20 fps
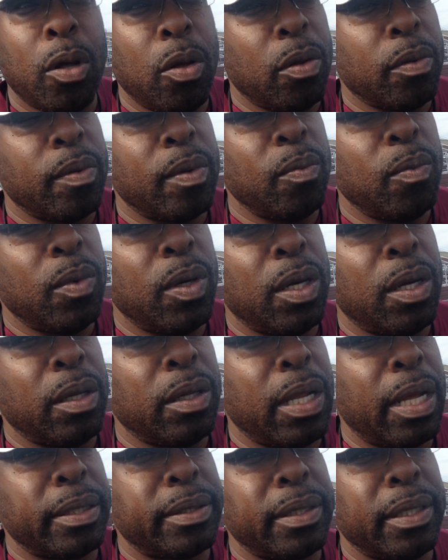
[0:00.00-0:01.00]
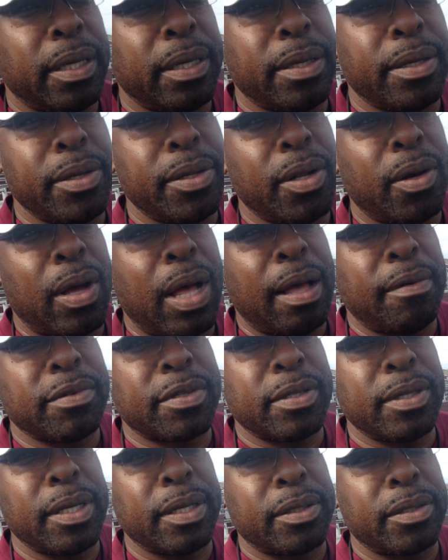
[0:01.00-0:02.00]
Oh, well, I tell you,
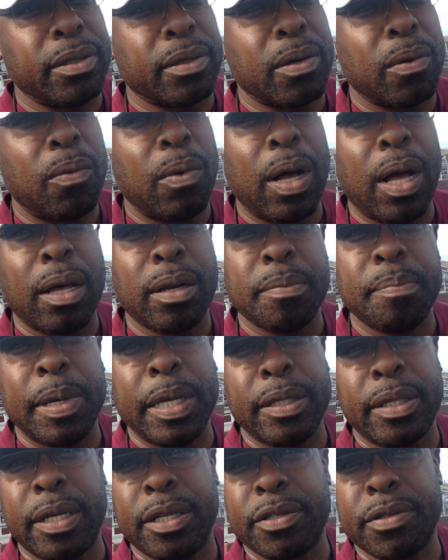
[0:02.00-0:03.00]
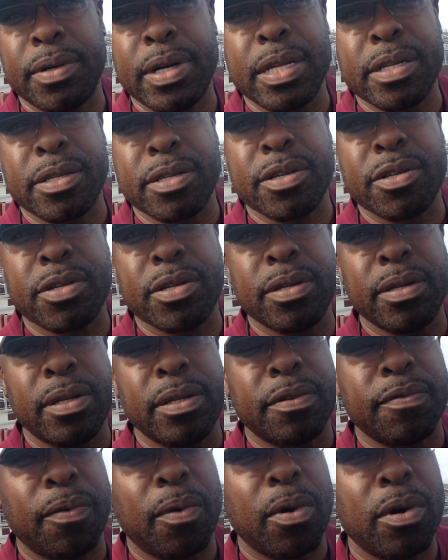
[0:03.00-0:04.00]
obviously it took a while to make that transition
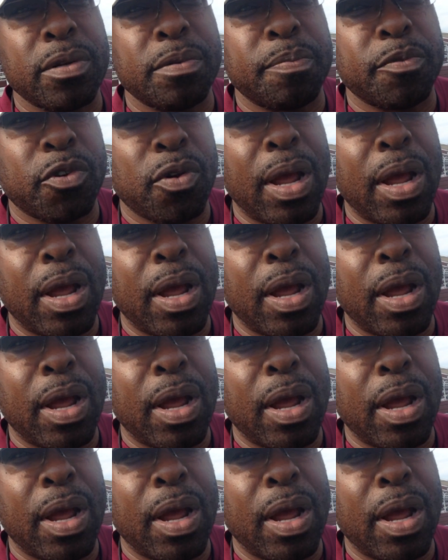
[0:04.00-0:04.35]
as far as